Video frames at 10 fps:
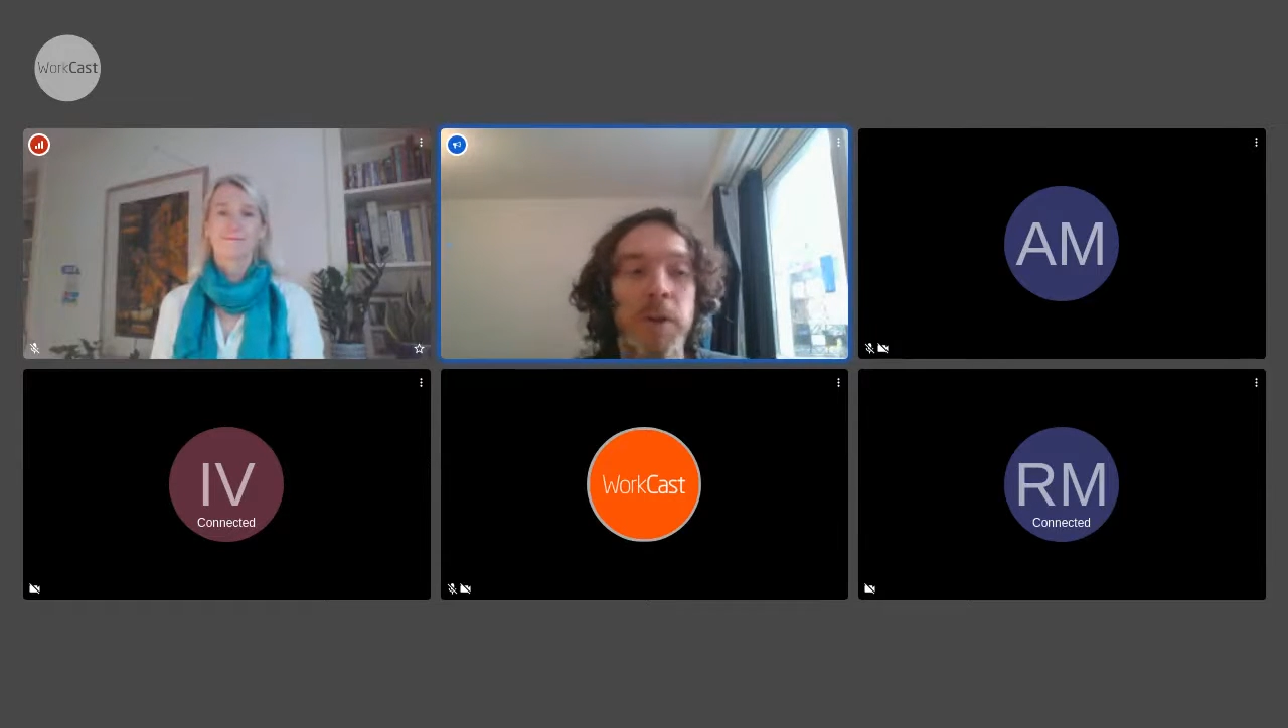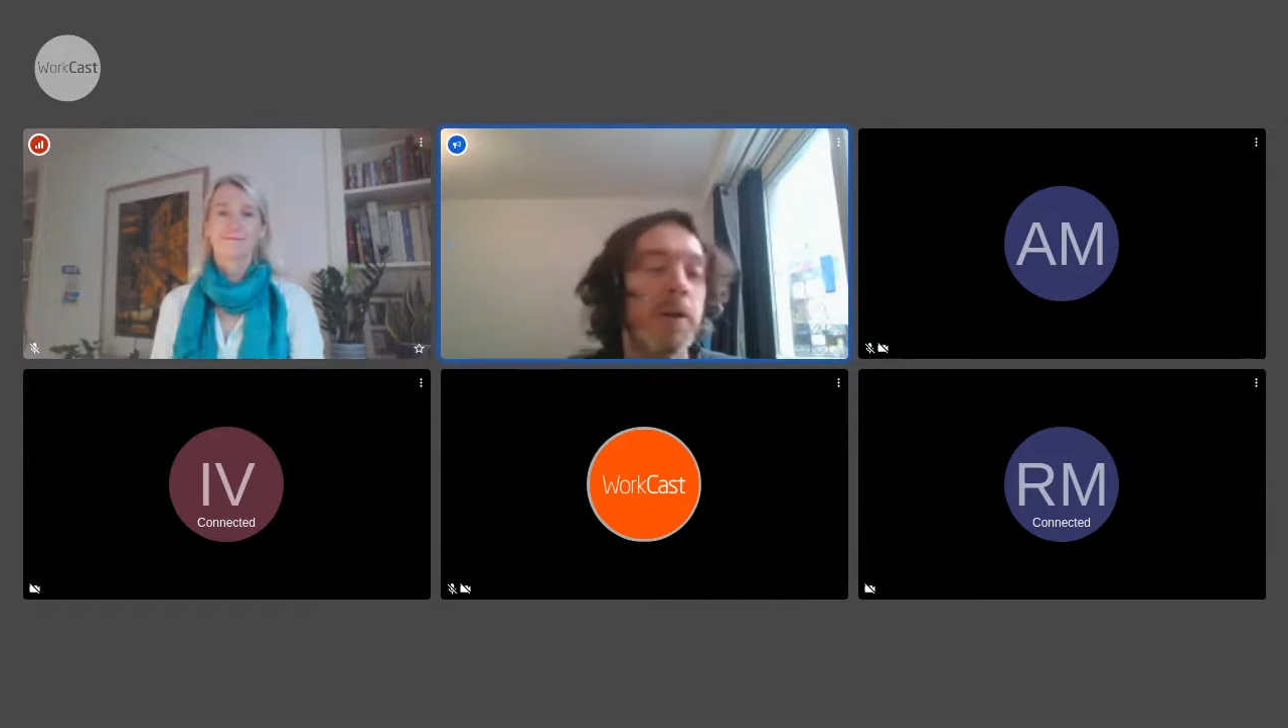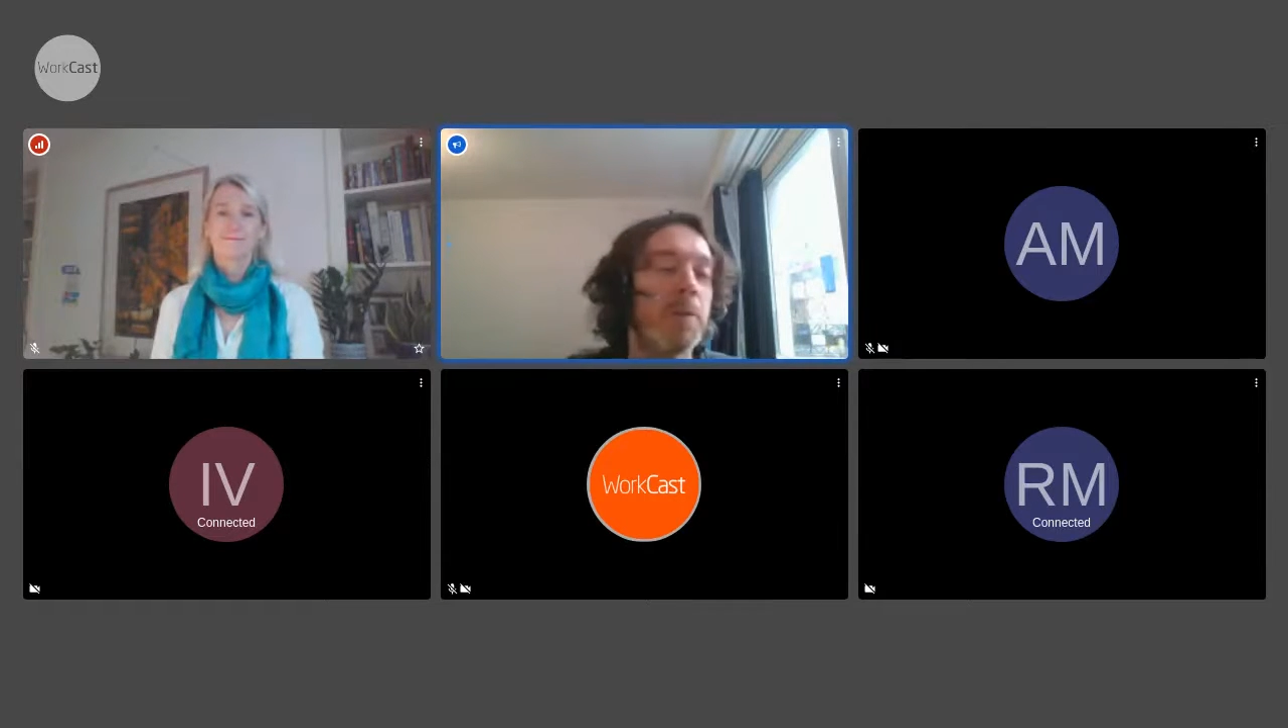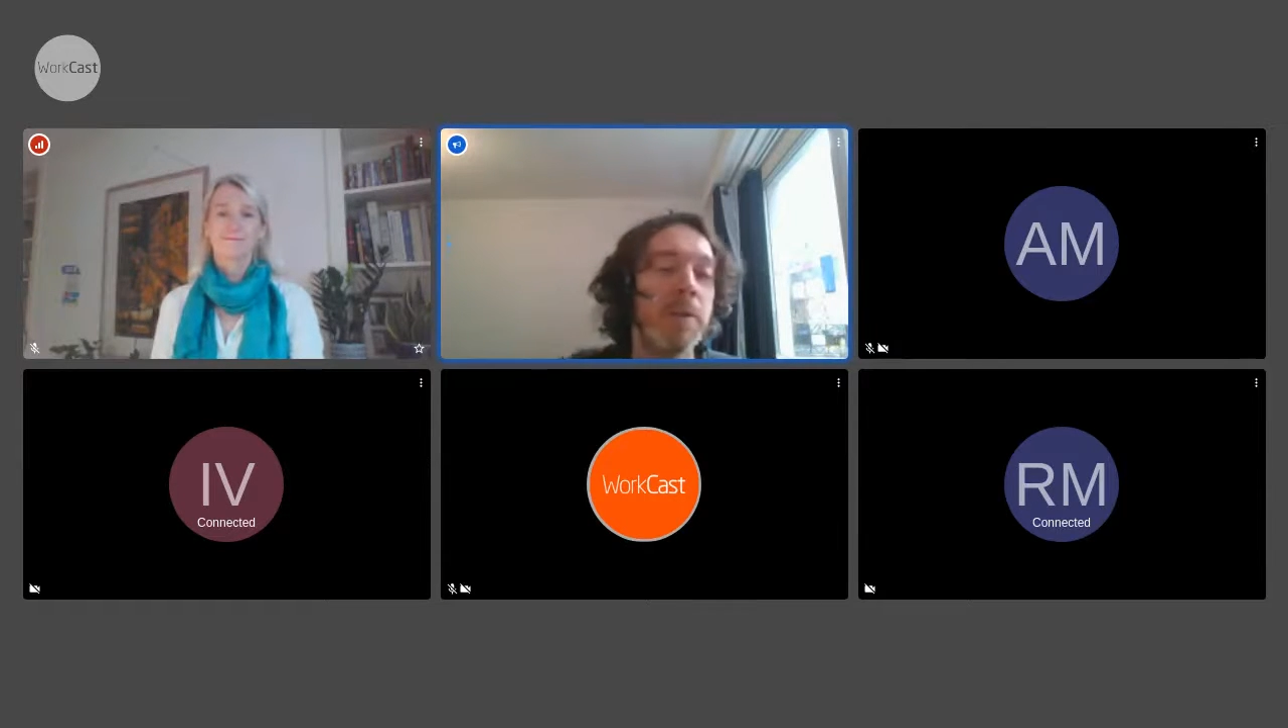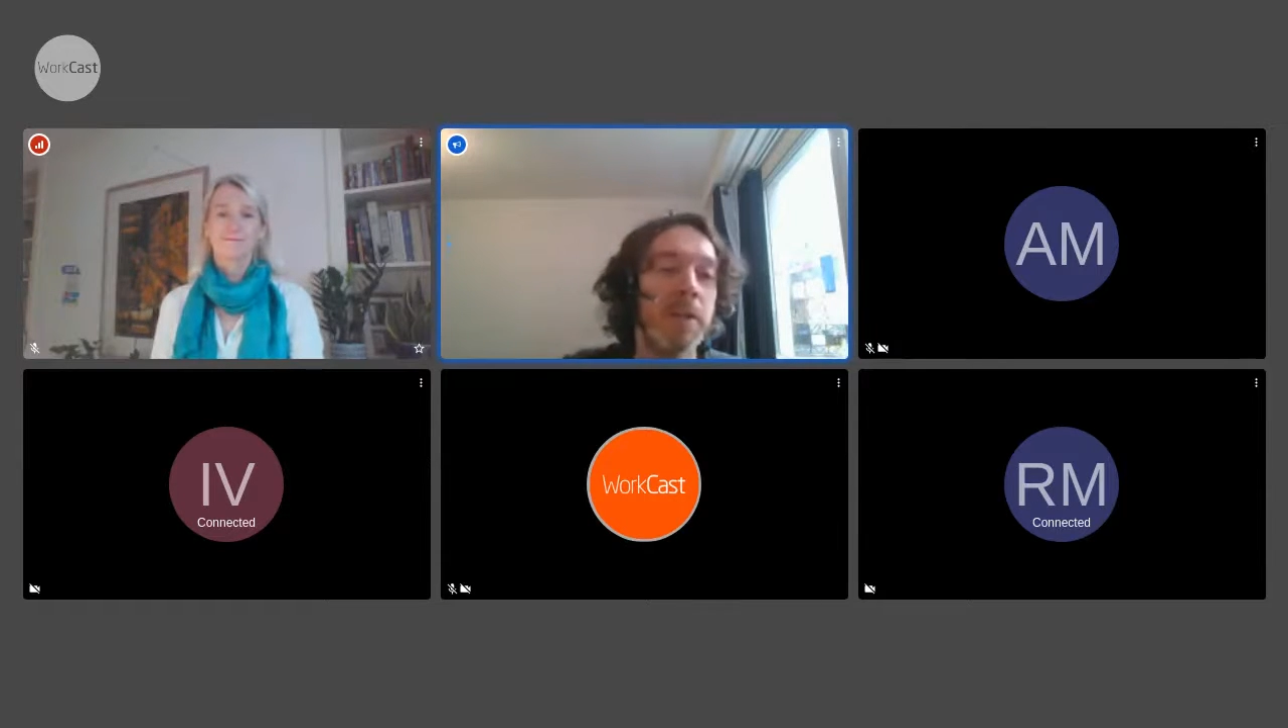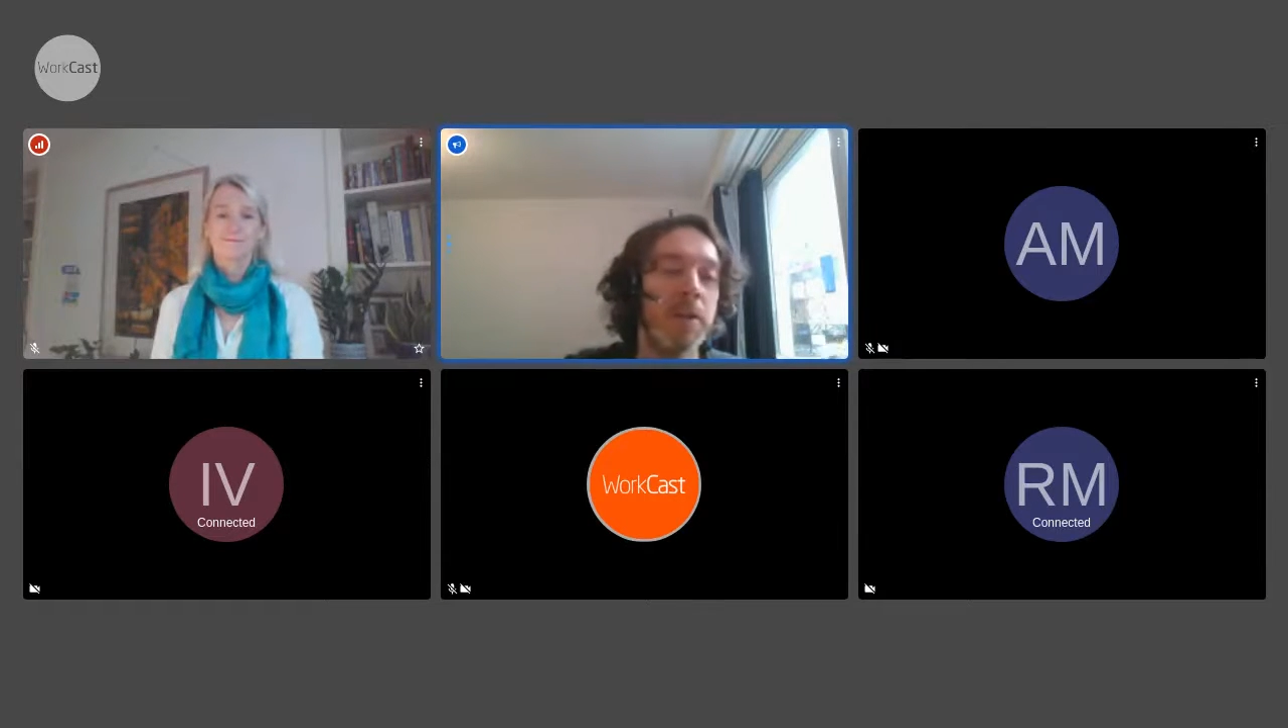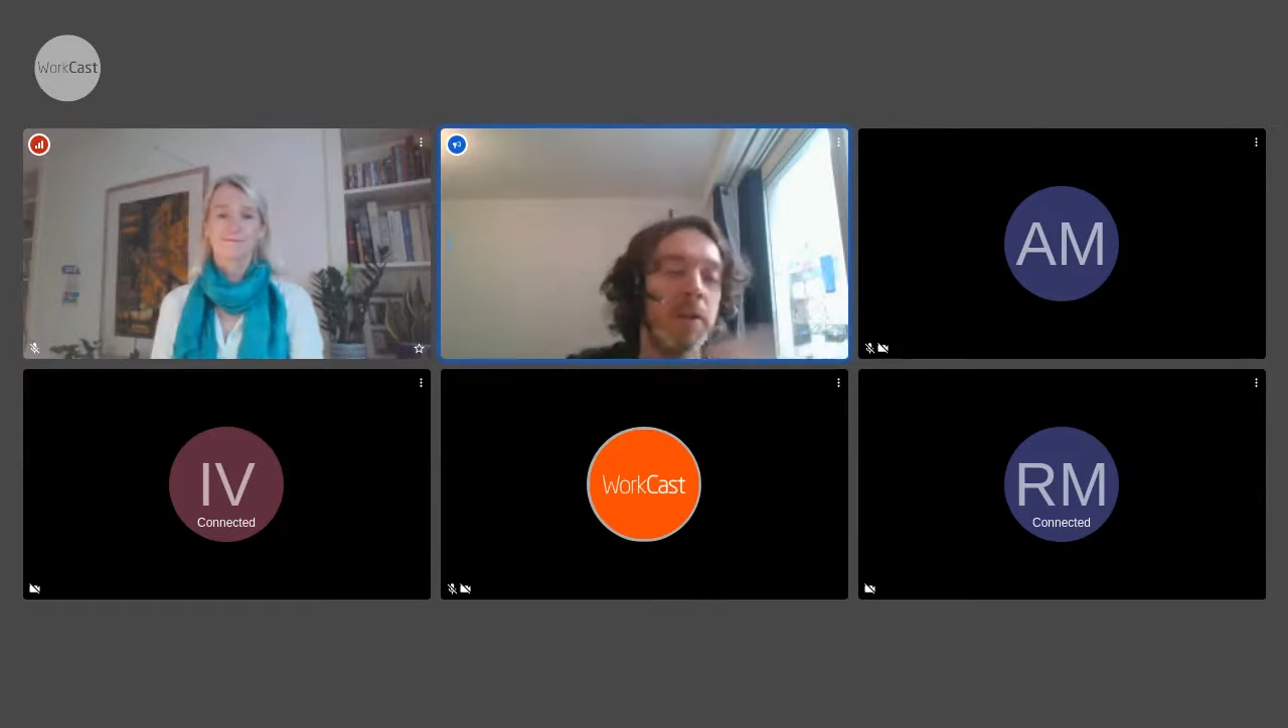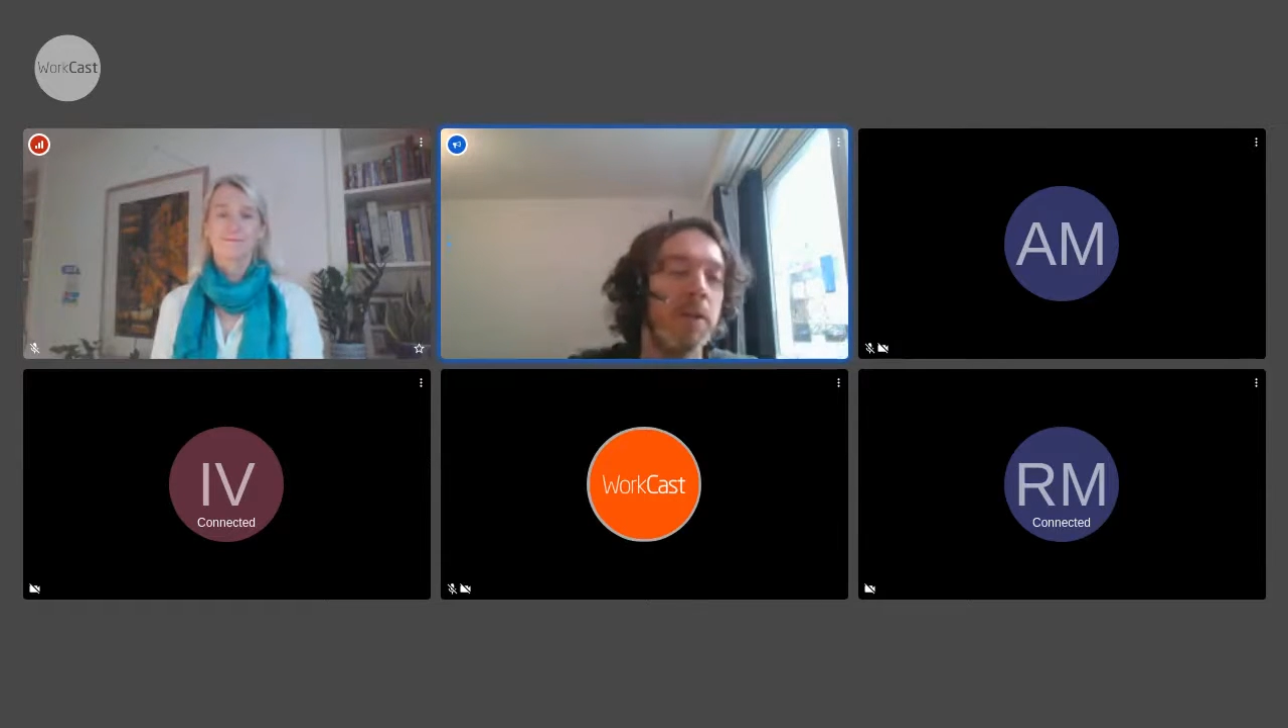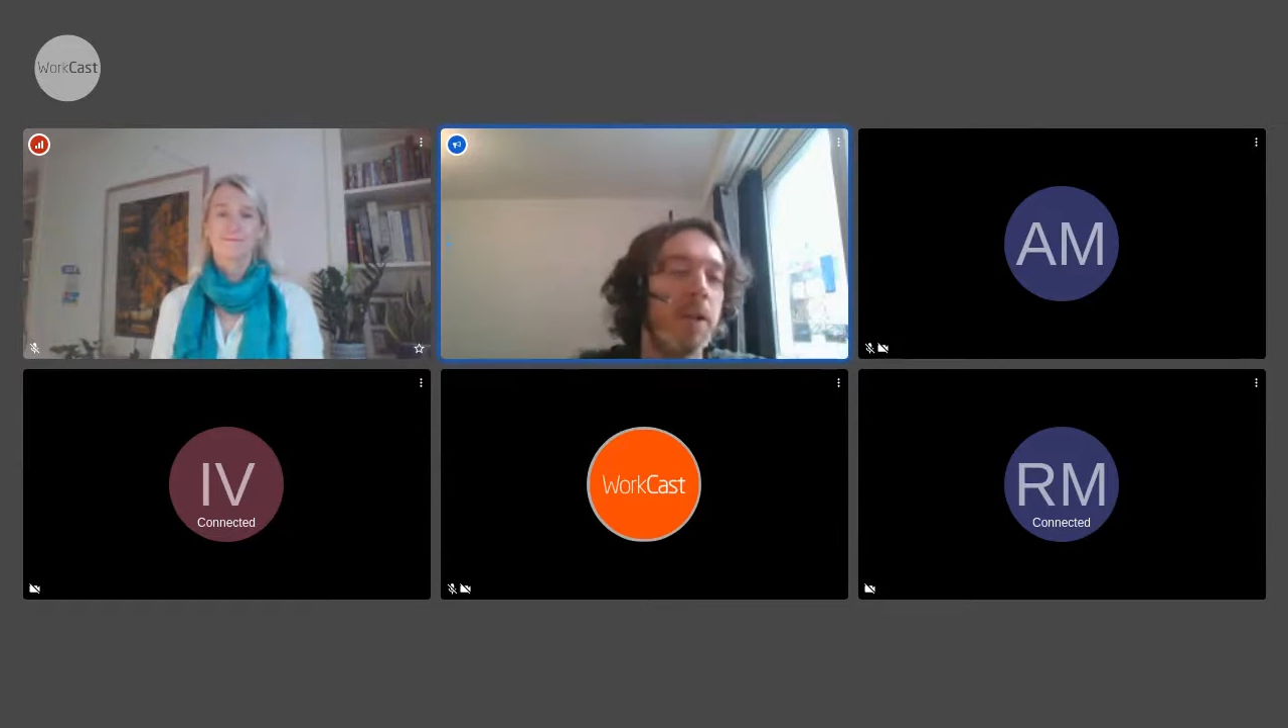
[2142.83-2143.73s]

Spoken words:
And and